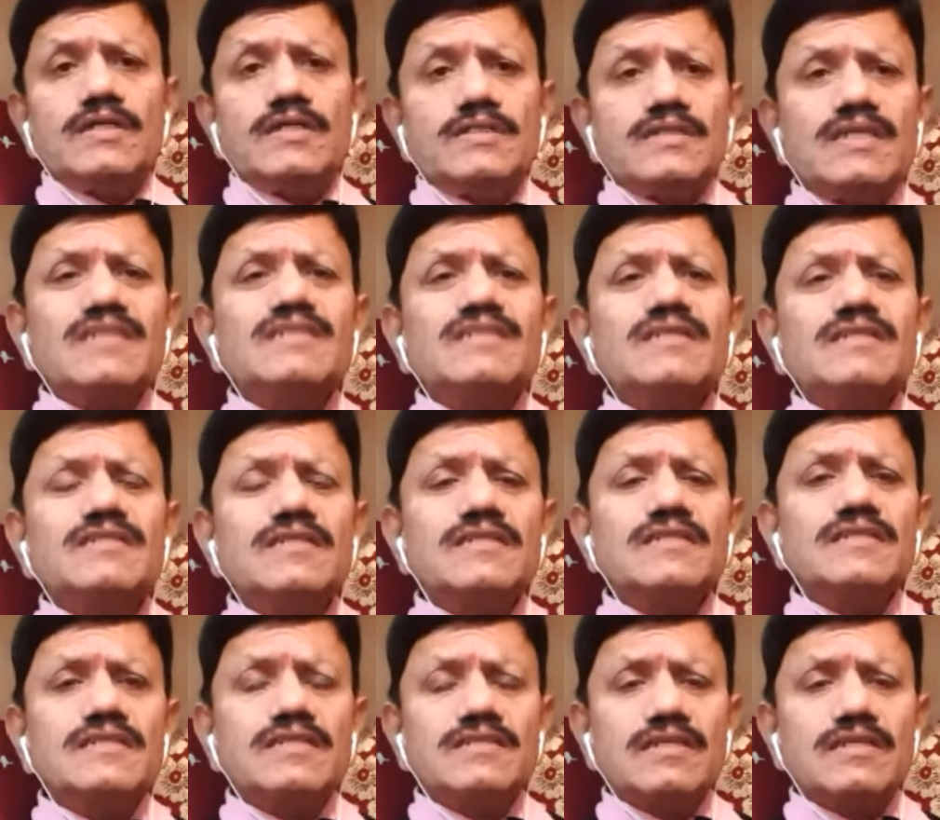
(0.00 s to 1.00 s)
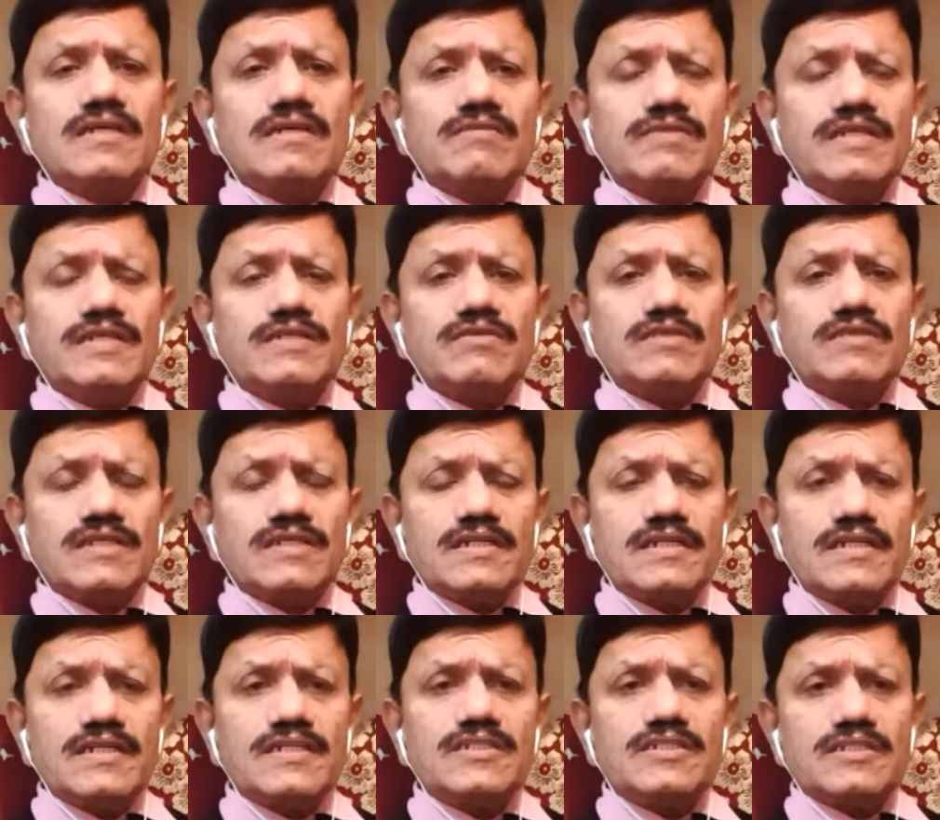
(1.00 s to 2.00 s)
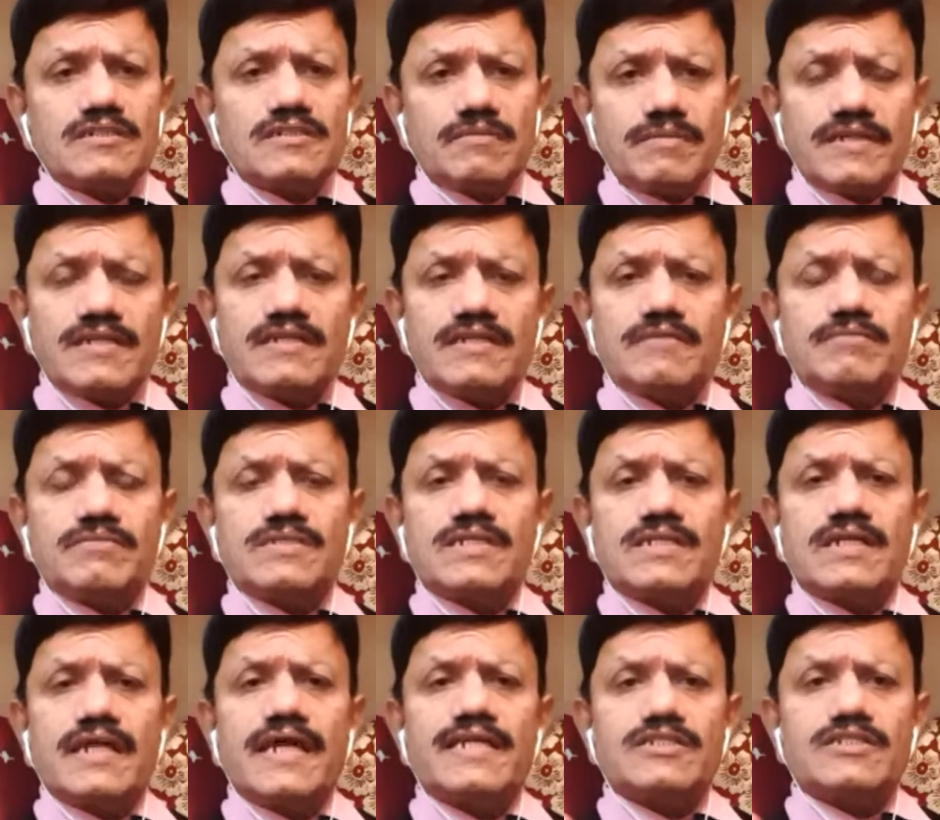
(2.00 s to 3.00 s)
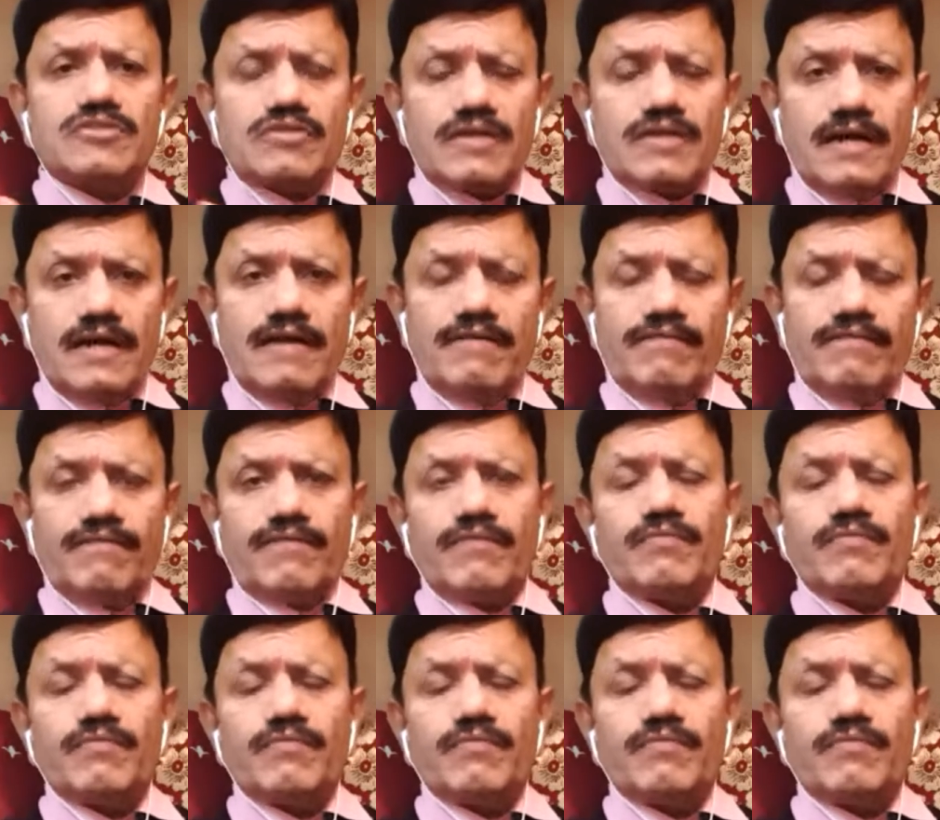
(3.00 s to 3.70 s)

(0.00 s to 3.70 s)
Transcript: Success is a thing when our signature becomes an autograph.